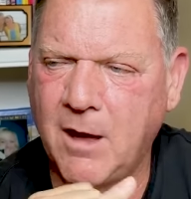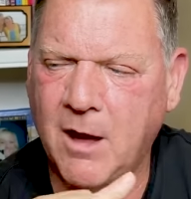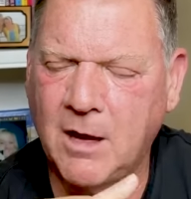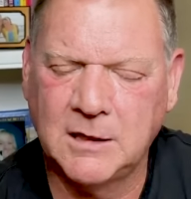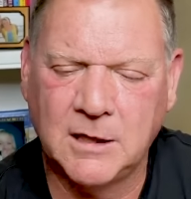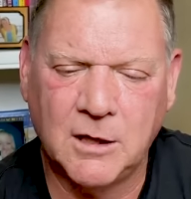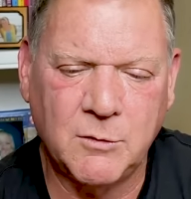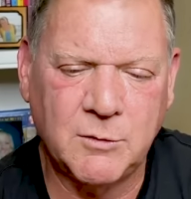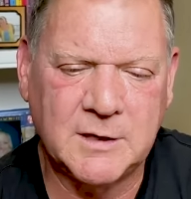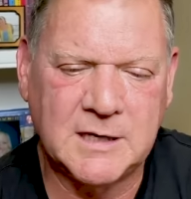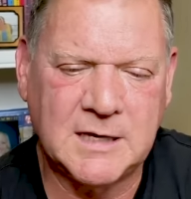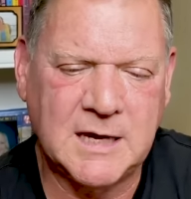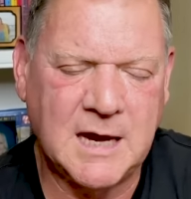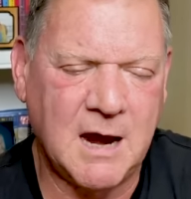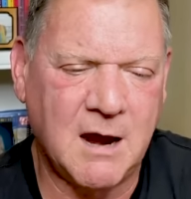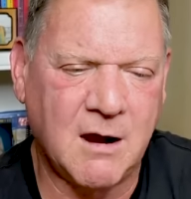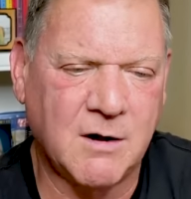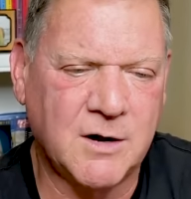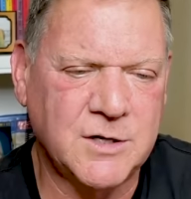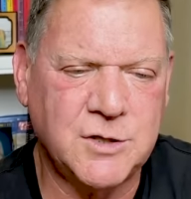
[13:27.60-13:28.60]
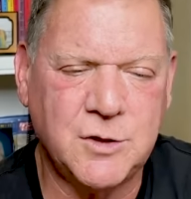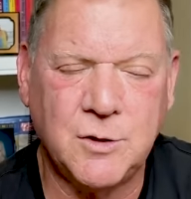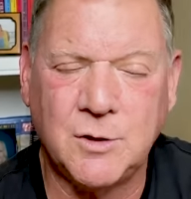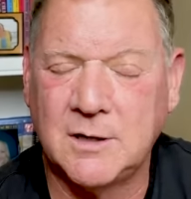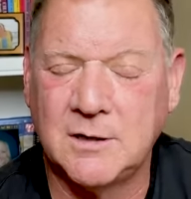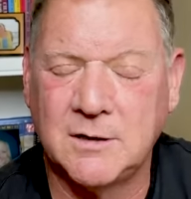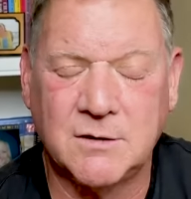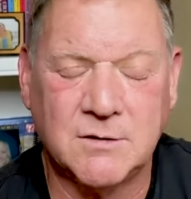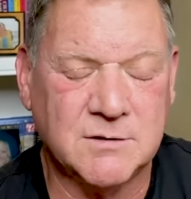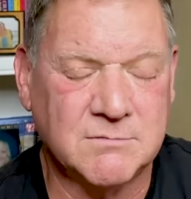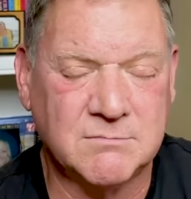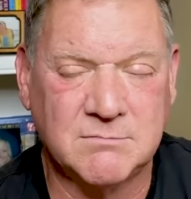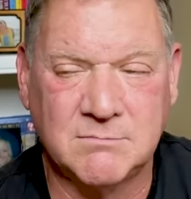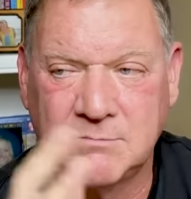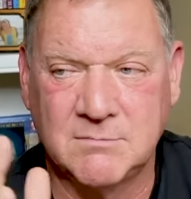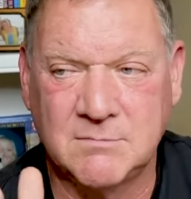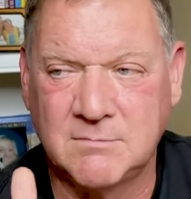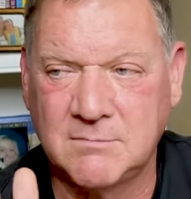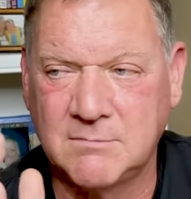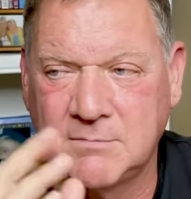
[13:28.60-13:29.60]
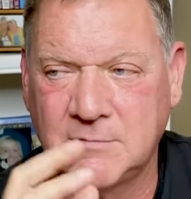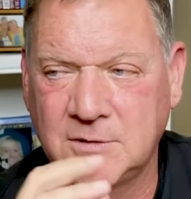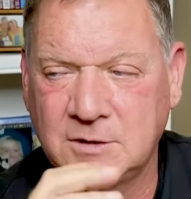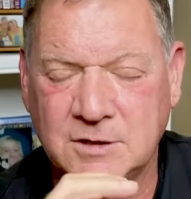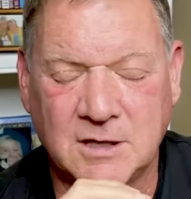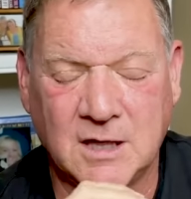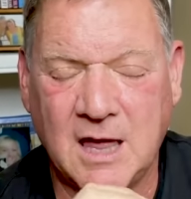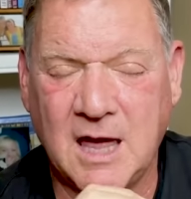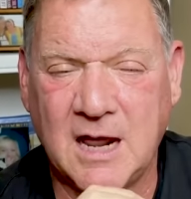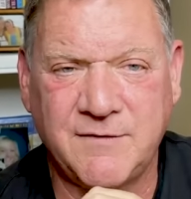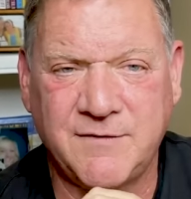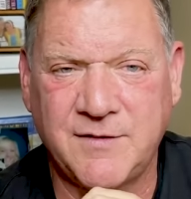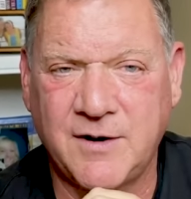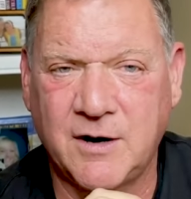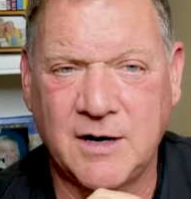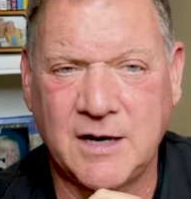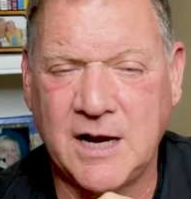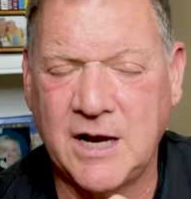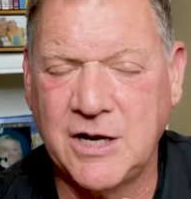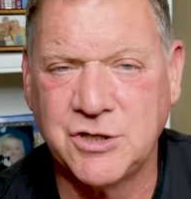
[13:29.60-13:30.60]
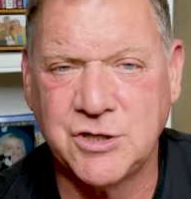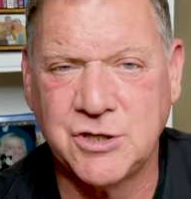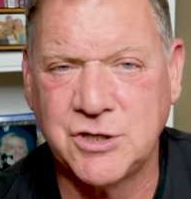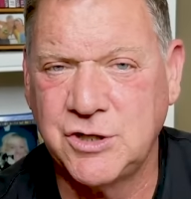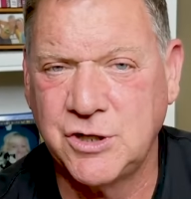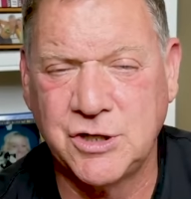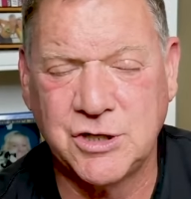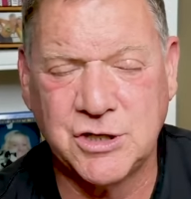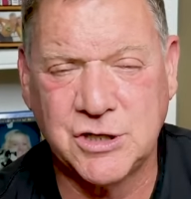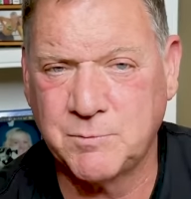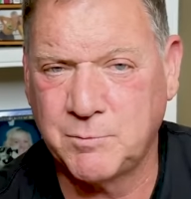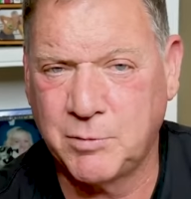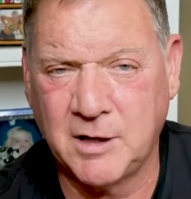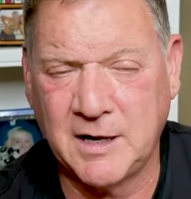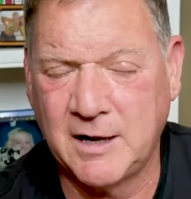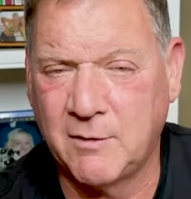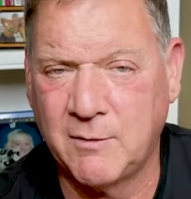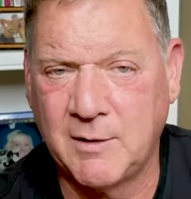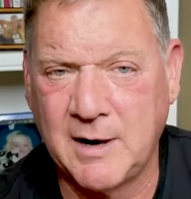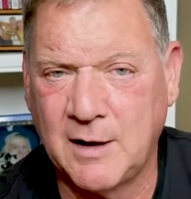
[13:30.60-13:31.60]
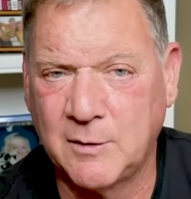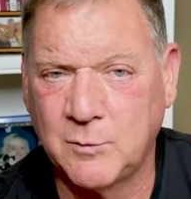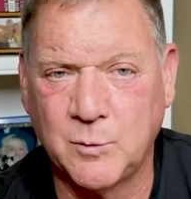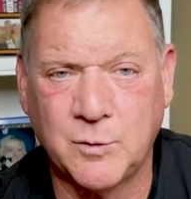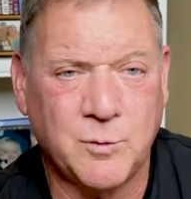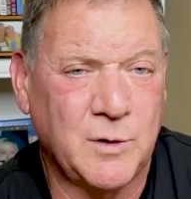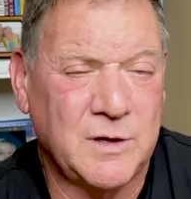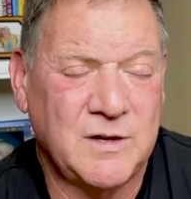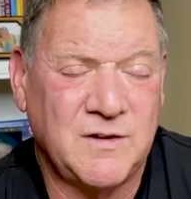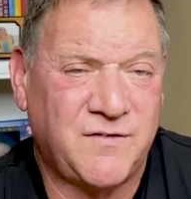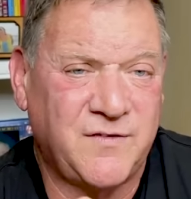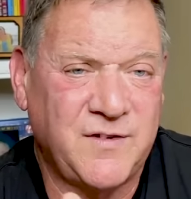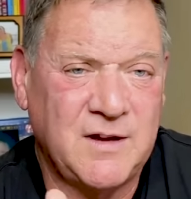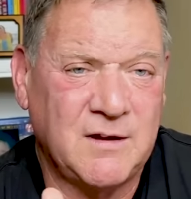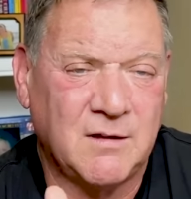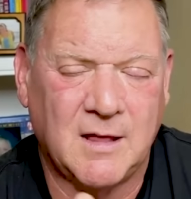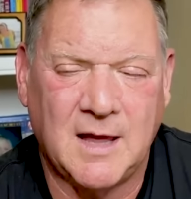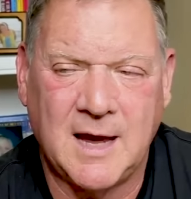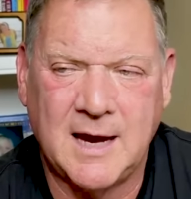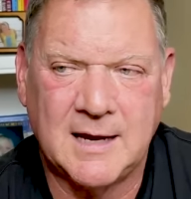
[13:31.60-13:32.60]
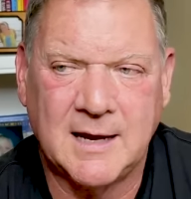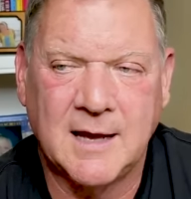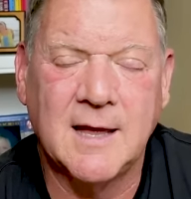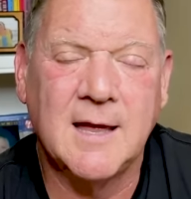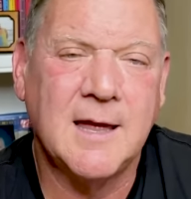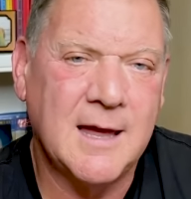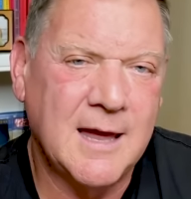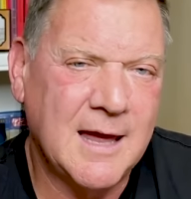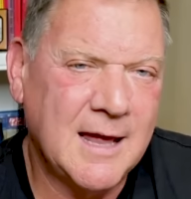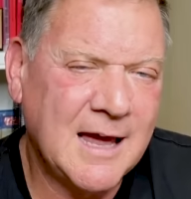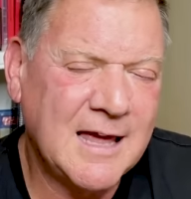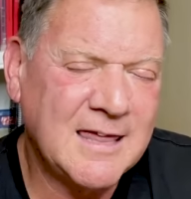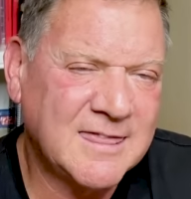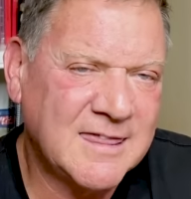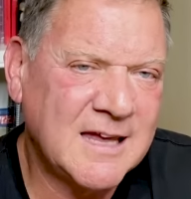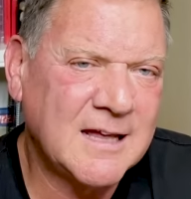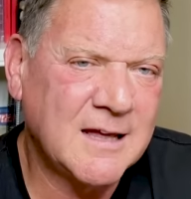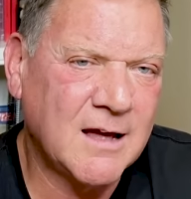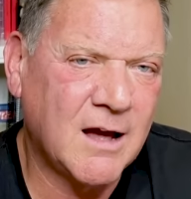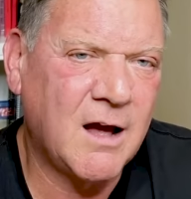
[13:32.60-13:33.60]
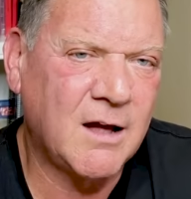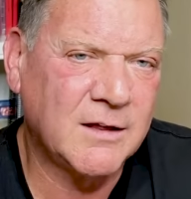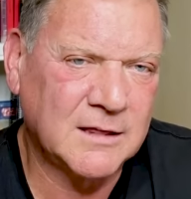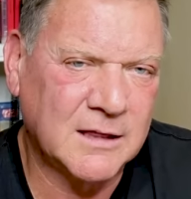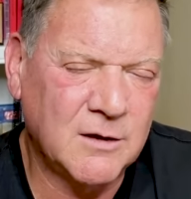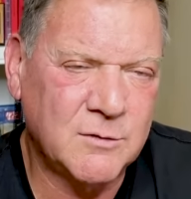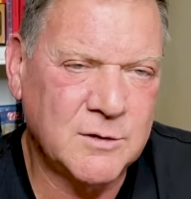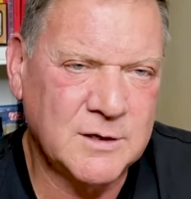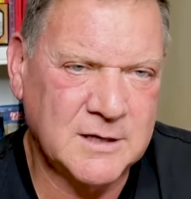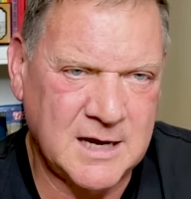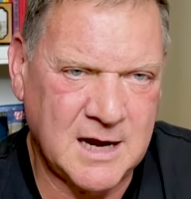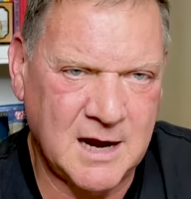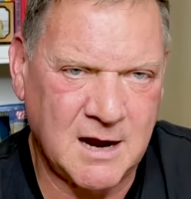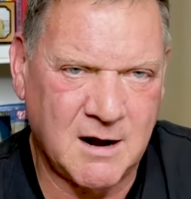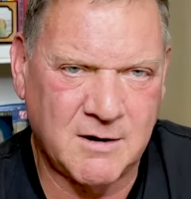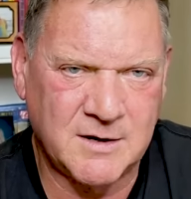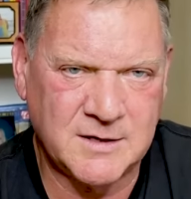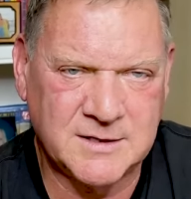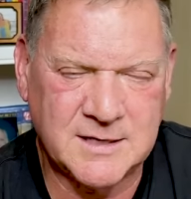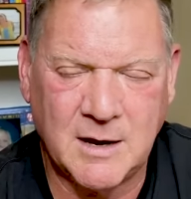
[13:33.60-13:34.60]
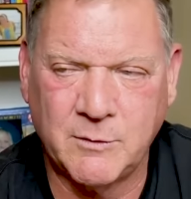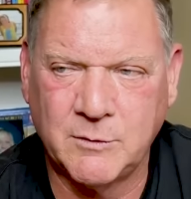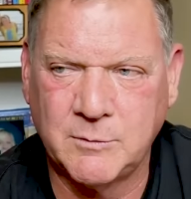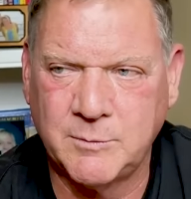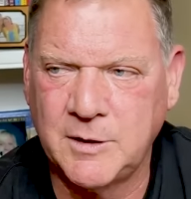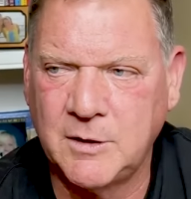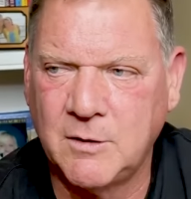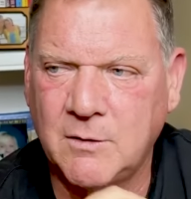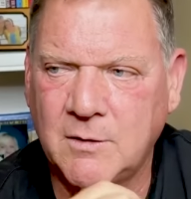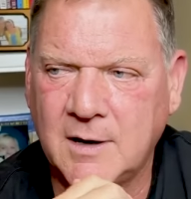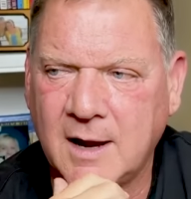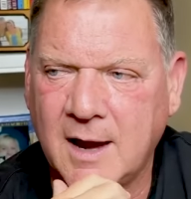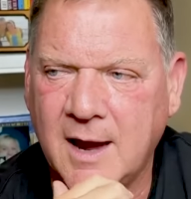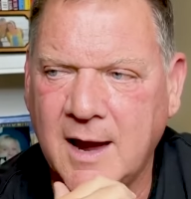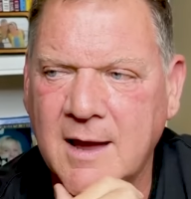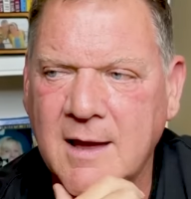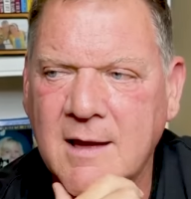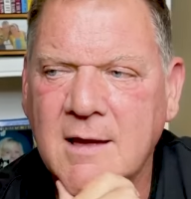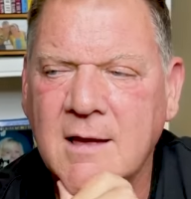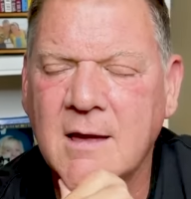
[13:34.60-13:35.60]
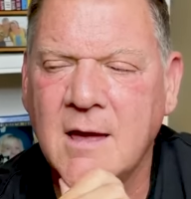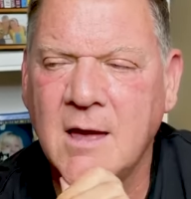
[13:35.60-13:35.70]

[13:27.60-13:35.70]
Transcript: unloaded carries, you there's there's a lot of variations. You can just play around with what you feel like. And I think on loaded carries, that would be okay.